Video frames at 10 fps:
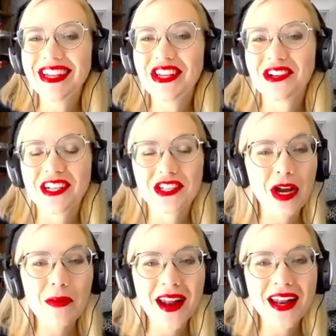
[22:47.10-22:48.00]
You're not
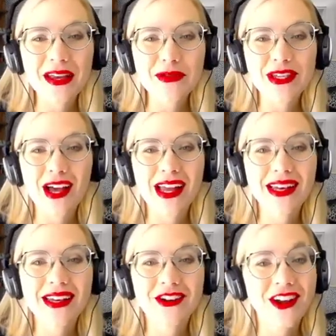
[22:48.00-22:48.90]
shopping on
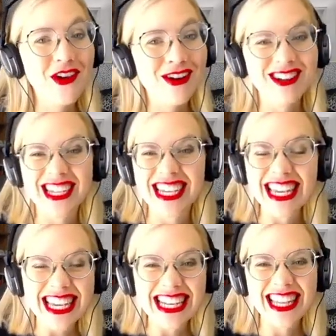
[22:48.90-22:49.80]
Amazon. You're not going out to
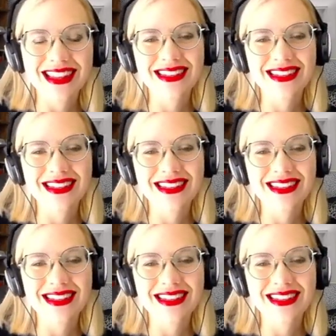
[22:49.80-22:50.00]
eat.